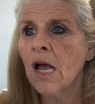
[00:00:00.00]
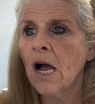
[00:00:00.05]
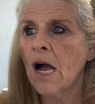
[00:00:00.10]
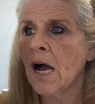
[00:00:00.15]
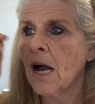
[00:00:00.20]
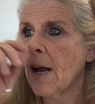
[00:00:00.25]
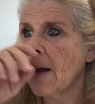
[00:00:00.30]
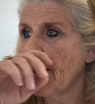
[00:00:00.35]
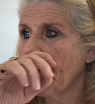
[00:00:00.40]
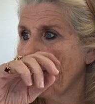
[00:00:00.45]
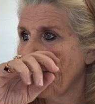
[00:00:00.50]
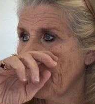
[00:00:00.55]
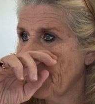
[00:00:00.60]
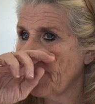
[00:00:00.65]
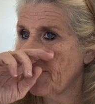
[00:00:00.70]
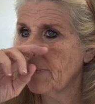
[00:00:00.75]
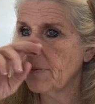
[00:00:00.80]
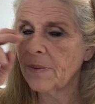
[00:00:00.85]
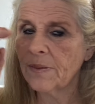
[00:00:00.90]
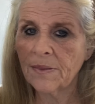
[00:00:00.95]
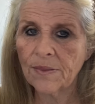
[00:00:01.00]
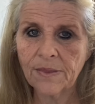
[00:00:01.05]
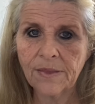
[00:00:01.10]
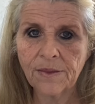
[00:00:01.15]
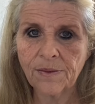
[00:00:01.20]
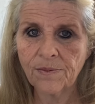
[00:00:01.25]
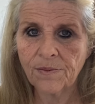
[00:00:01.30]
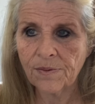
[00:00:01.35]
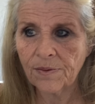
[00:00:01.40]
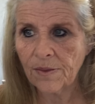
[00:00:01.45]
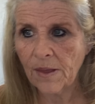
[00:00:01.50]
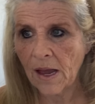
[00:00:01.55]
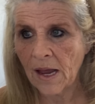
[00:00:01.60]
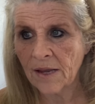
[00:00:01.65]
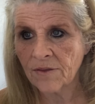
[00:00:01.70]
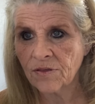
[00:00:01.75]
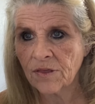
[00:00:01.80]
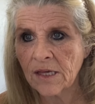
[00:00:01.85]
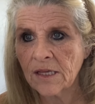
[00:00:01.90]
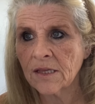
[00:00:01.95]
I
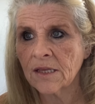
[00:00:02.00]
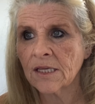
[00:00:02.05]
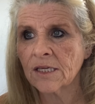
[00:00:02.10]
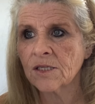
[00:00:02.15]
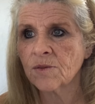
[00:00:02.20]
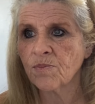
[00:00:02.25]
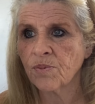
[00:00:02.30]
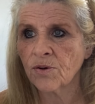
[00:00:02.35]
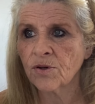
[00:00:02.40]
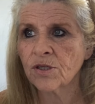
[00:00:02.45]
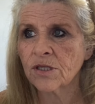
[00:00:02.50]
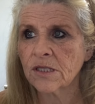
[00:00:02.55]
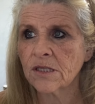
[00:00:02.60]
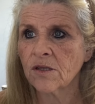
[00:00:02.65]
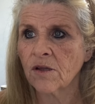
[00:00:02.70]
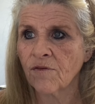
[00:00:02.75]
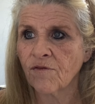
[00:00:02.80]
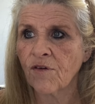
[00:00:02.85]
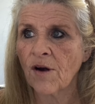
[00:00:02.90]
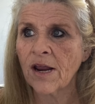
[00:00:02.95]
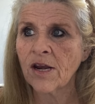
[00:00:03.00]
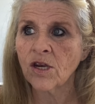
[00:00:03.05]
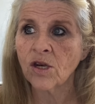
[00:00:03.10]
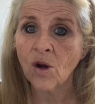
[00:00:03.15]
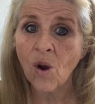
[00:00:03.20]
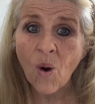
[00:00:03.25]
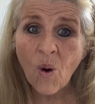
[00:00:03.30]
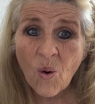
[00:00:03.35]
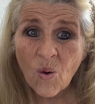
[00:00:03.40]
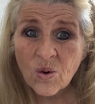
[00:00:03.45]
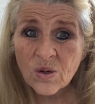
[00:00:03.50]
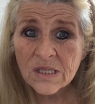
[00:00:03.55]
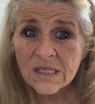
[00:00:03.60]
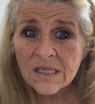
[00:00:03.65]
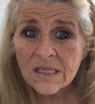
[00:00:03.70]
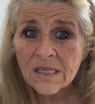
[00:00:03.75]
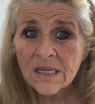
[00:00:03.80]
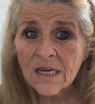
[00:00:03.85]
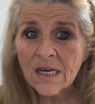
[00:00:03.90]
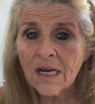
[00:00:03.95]
think this person, the friend
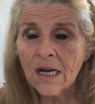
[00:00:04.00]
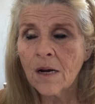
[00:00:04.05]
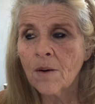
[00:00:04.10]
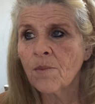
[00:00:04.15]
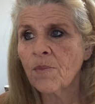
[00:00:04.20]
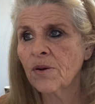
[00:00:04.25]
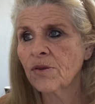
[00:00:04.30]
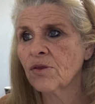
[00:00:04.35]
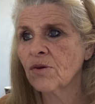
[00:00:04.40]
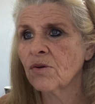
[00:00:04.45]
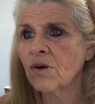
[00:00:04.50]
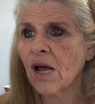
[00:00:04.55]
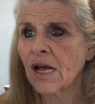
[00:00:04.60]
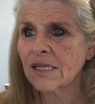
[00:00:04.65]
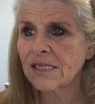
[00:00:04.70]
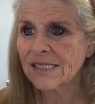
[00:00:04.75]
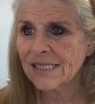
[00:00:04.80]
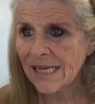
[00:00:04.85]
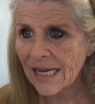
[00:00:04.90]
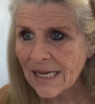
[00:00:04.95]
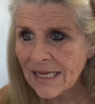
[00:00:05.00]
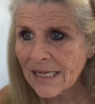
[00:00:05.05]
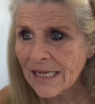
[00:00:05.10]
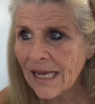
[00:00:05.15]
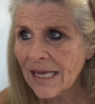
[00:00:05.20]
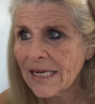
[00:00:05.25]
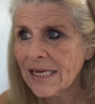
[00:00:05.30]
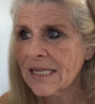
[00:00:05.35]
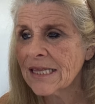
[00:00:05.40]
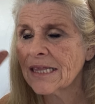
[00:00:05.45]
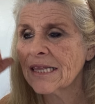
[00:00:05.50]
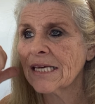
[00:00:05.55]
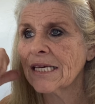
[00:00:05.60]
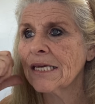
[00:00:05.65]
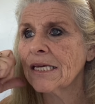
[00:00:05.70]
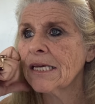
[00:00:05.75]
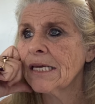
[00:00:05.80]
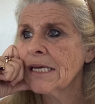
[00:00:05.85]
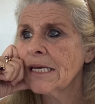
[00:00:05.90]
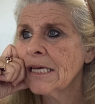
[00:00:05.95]
knows, but they're not saying
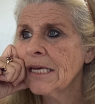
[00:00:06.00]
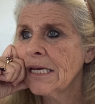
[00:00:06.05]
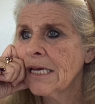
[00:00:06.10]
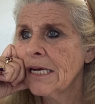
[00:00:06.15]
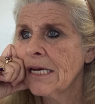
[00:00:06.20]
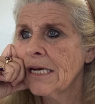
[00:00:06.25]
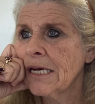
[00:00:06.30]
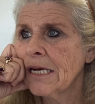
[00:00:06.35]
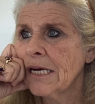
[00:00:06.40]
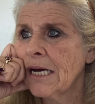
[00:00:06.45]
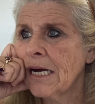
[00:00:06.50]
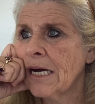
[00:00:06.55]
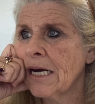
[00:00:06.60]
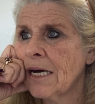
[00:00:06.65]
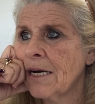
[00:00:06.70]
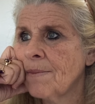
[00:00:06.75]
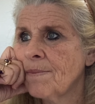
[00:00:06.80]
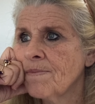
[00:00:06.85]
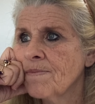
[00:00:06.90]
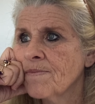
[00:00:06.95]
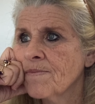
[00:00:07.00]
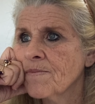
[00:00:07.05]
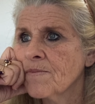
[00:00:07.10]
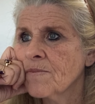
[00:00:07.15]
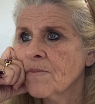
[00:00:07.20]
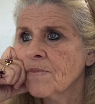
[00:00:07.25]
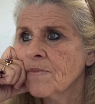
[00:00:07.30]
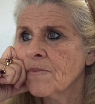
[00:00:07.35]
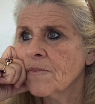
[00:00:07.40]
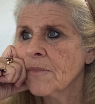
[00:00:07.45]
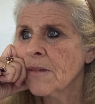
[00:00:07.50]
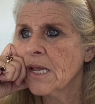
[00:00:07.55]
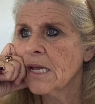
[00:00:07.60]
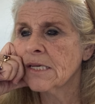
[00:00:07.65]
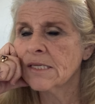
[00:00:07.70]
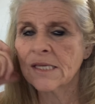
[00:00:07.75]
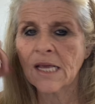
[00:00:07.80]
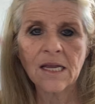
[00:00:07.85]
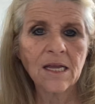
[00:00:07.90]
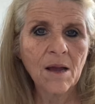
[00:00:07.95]
anything.
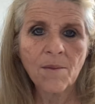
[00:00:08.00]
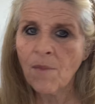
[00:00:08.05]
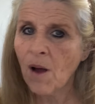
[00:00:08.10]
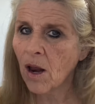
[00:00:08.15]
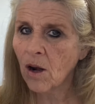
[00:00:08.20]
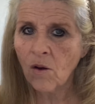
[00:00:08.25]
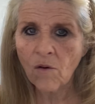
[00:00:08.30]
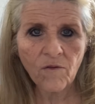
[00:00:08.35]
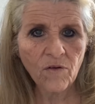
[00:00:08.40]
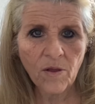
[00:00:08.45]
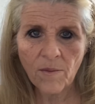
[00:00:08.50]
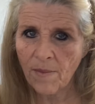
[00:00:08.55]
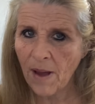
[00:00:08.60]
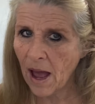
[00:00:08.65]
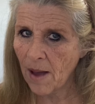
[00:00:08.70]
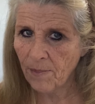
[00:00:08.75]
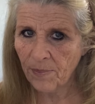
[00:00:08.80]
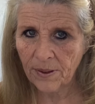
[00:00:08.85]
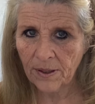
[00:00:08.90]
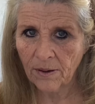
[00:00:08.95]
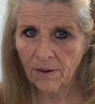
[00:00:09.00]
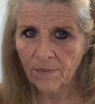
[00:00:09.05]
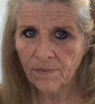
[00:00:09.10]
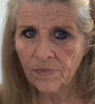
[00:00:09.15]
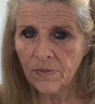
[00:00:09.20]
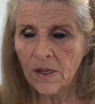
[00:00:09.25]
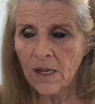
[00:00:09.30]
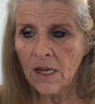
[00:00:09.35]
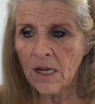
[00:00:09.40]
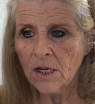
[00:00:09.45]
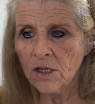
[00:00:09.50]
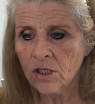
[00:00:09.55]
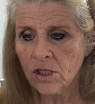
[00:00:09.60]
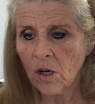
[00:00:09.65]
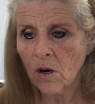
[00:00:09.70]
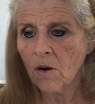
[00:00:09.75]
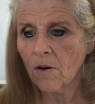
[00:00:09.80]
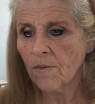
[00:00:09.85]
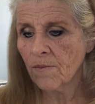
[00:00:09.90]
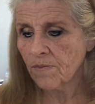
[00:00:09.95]
It's like I'm all over the map here.
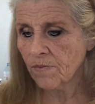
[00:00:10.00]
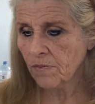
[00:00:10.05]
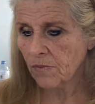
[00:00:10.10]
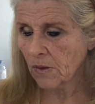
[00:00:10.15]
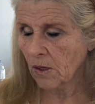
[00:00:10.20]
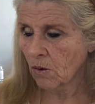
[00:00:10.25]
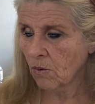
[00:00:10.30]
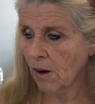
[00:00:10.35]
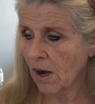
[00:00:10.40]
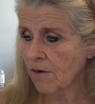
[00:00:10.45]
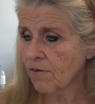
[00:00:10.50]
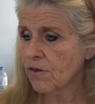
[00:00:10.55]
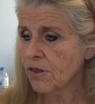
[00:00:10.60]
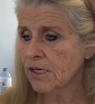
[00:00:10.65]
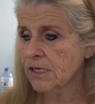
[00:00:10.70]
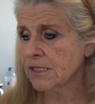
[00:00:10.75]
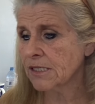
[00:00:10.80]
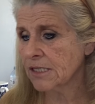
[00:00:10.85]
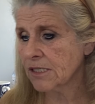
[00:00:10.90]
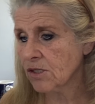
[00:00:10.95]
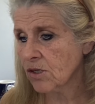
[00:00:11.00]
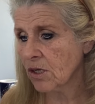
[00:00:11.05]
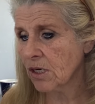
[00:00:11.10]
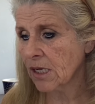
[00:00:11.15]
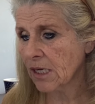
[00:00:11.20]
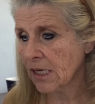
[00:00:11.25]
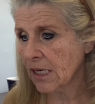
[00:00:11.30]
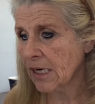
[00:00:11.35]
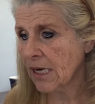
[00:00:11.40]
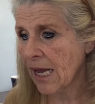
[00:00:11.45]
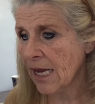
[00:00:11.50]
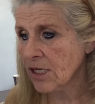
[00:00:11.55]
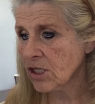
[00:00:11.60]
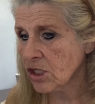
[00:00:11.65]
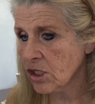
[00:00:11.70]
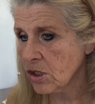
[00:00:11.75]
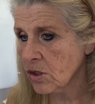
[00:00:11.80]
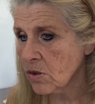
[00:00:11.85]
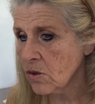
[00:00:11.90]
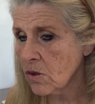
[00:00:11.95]
So whoever this is going to connect
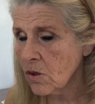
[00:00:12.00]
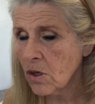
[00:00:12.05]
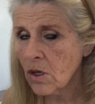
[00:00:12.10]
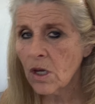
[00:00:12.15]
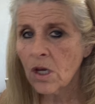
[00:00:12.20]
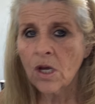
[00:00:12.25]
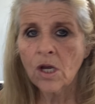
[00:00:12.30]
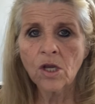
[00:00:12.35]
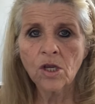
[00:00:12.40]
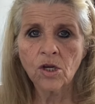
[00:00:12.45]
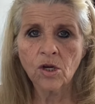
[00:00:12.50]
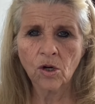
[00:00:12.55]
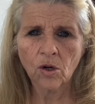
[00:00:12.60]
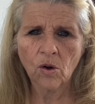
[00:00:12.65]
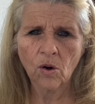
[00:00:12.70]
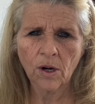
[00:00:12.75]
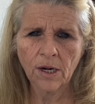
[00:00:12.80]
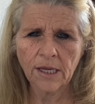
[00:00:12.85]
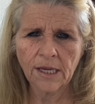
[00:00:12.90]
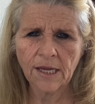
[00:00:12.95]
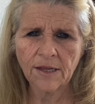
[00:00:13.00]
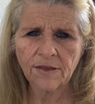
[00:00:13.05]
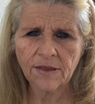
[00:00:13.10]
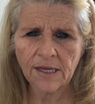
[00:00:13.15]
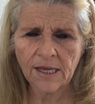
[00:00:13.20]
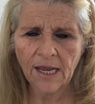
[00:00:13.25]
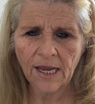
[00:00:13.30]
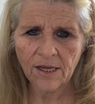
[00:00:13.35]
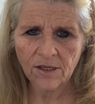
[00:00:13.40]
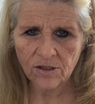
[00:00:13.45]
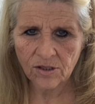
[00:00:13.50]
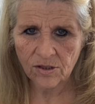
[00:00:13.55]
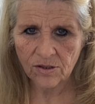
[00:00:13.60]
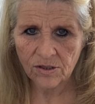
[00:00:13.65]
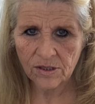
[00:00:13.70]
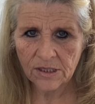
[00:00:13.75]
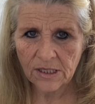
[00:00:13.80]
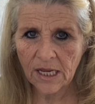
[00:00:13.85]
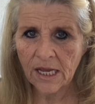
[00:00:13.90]
to, you're going to get the answers.